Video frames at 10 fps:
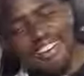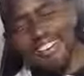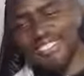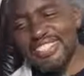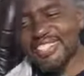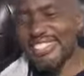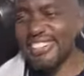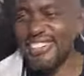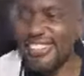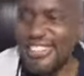I love this
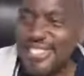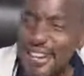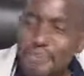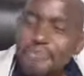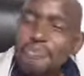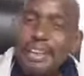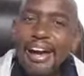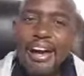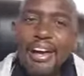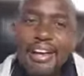song. Listen.
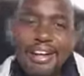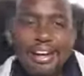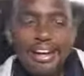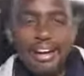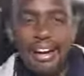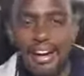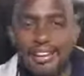Uh